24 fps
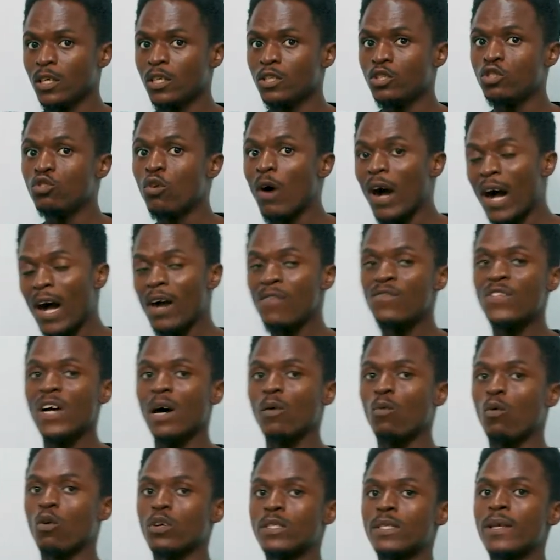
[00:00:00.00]
You have that
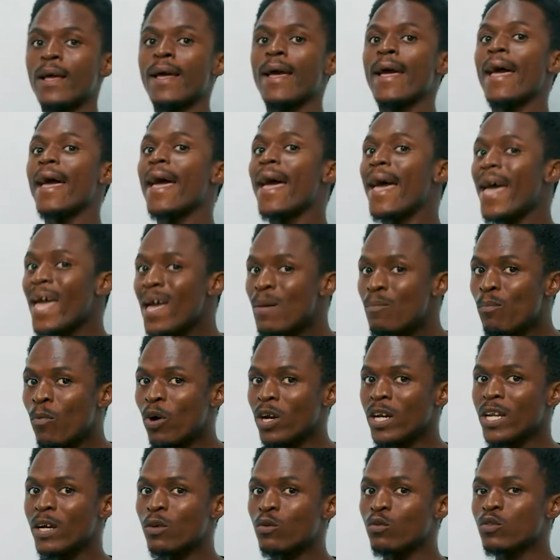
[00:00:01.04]
what? Air
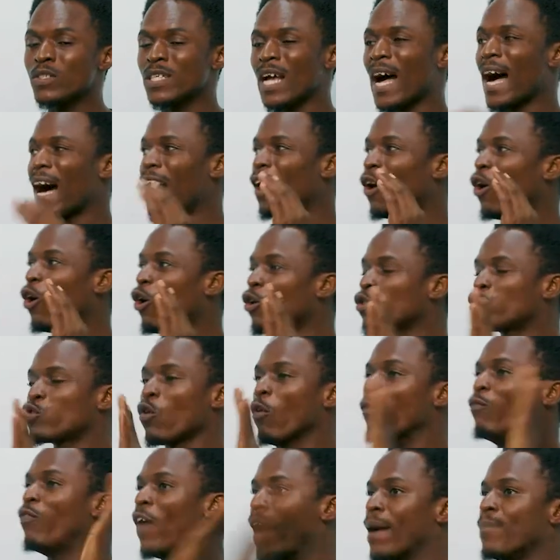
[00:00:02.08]
molecules are also
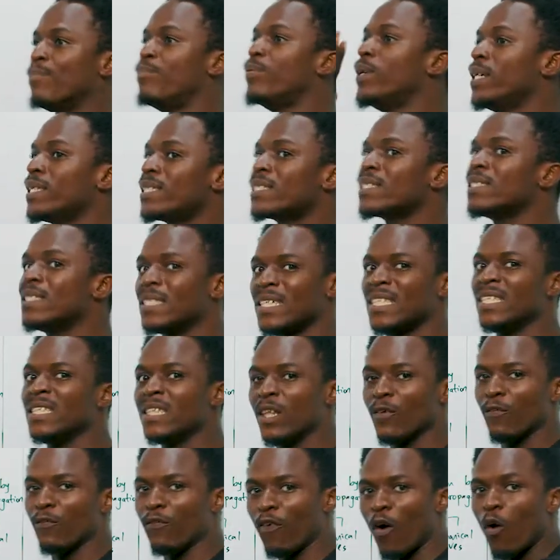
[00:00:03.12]
vibrating in
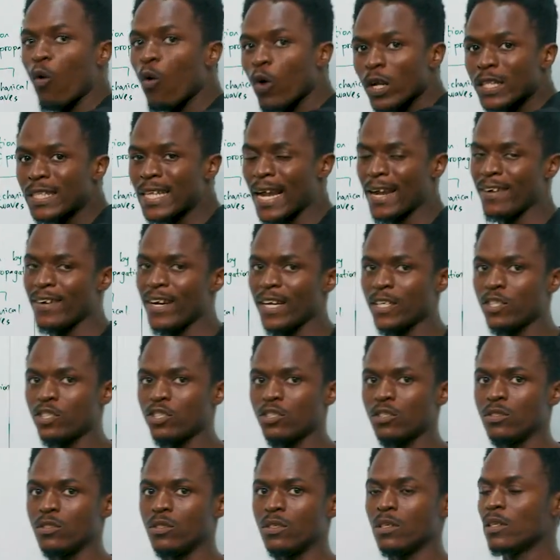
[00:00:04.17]
the forward
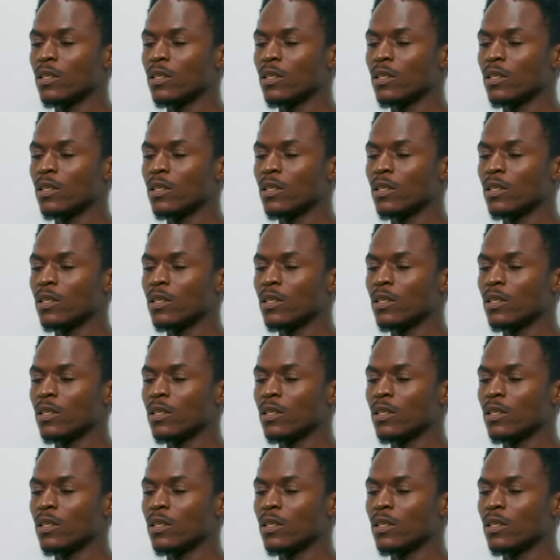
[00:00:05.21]
direction.